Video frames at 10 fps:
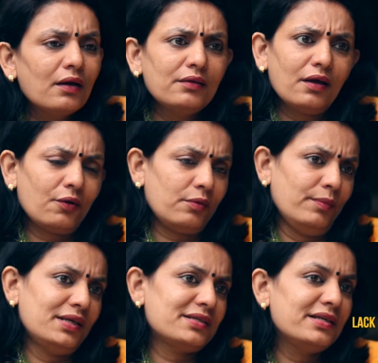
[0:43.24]
They are not
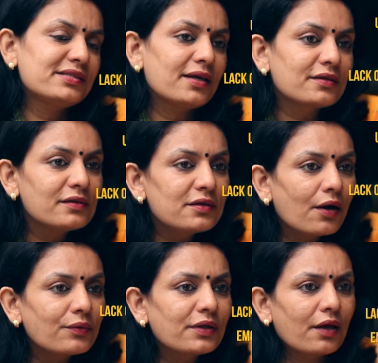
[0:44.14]
mentally settled
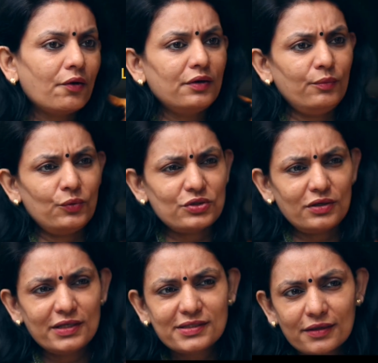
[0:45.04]
down. They are not
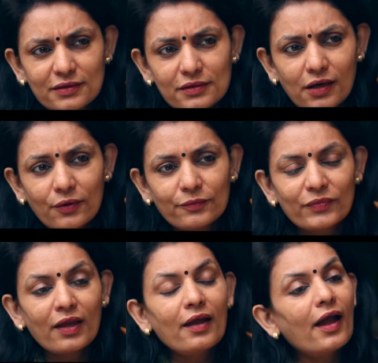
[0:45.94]
emotionally settled down.
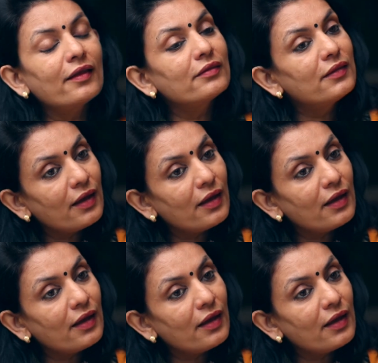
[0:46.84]
And